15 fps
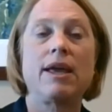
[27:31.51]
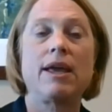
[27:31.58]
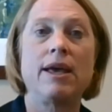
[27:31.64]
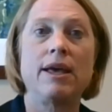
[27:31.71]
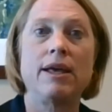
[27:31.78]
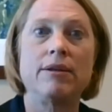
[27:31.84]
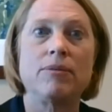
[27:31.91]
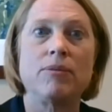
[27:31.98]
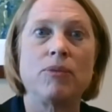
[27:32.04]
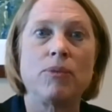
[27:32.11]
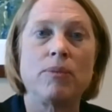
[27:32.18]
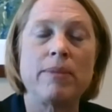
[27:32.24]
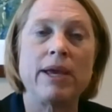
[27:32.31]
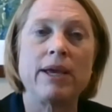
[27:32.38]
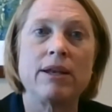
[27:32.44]
and
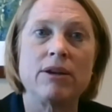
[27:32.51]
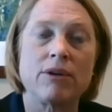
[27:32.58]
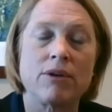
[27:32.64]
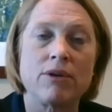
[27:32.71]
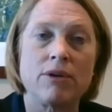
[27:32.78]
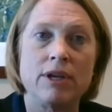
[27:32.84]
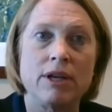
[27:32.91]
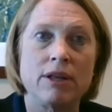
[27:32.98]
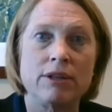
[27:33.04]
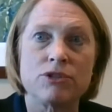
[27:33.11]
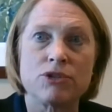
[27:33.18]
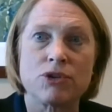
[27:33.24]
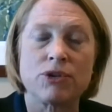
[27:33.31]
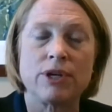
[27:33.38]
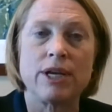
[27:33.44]
make it
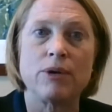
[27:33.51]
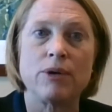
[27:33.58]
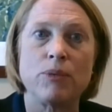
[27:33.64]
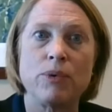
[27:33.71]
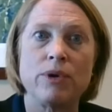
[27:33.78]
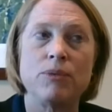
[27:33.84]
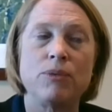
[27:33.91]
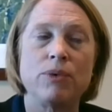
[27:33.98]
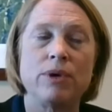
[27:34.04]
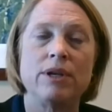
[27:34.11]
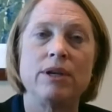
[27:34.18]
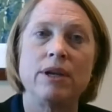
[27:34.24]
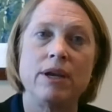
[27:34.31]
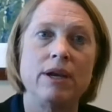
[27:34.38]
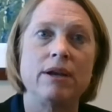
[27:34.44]
let's create a
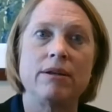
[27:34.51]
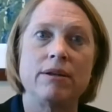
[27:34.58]
win-win